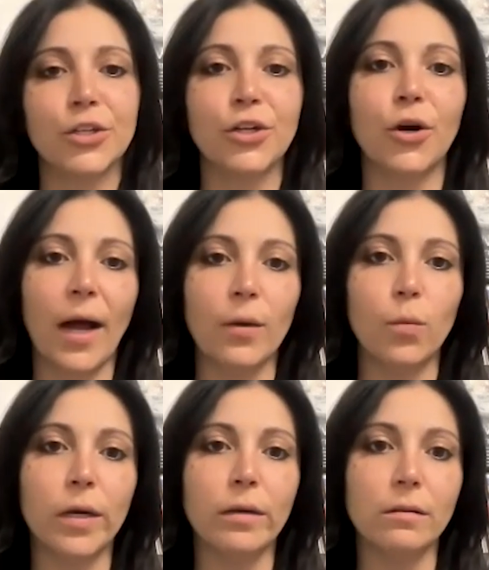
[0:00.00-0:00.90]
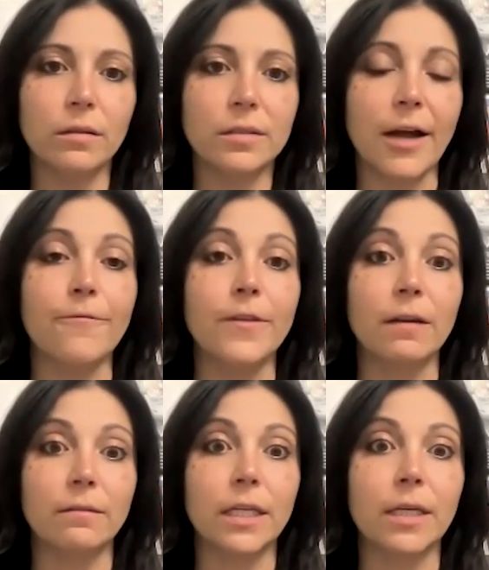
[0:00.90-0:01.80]
I will
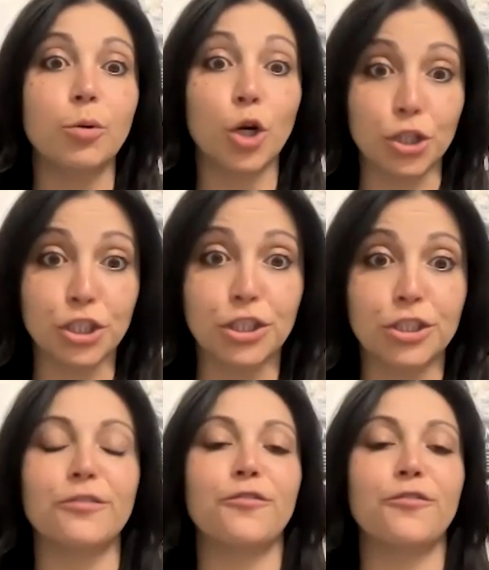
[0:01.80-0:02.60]
definitely push